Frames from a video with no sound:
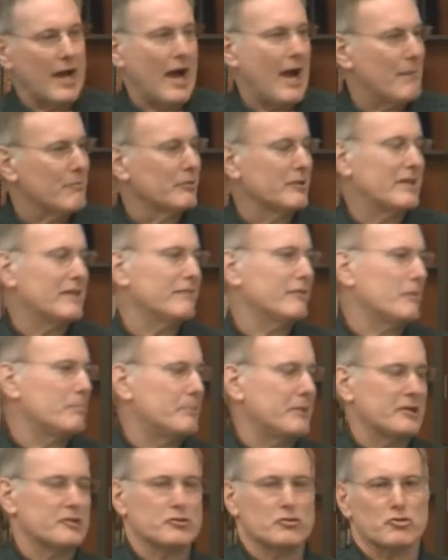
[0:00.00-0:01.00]
I believe
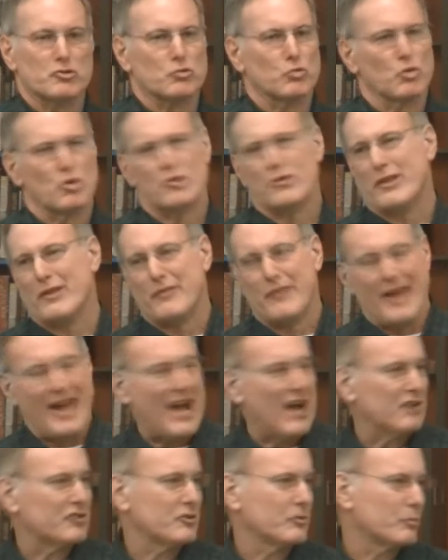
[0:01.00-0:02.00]
a picture's worth a
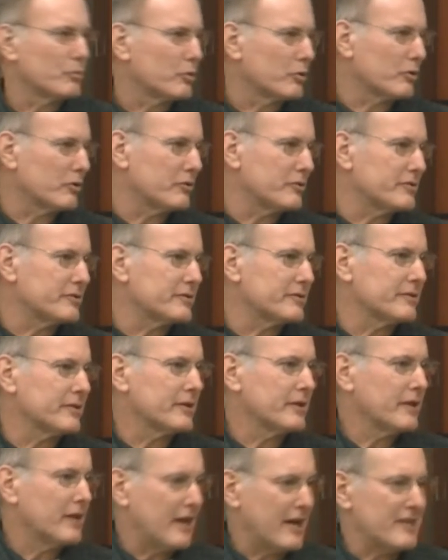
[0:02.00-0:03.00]
thousand words.
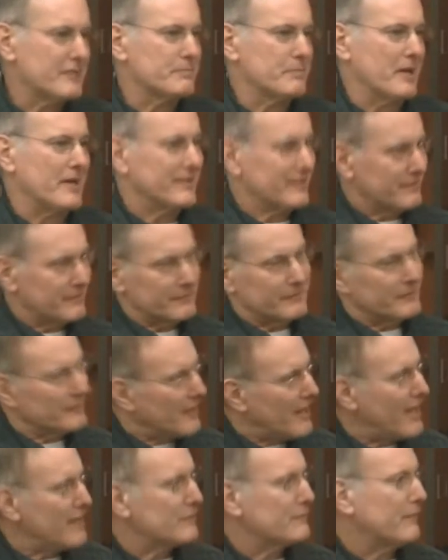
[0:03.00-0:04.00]
I spent
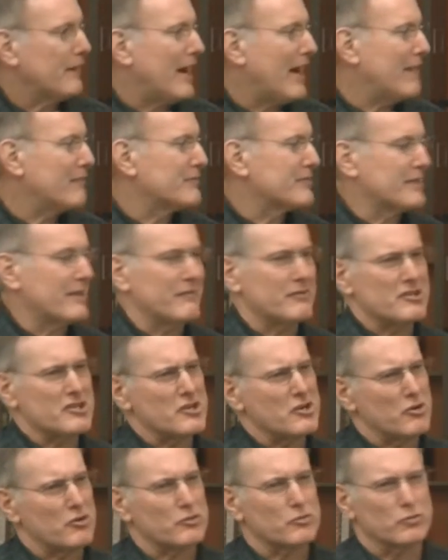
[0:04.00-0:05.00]
the last five,
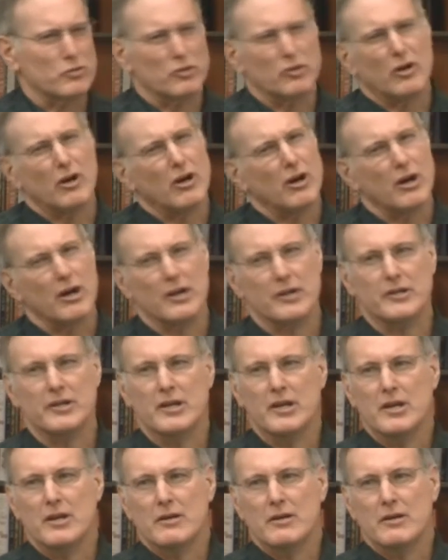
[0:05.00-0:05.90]
seven years real hard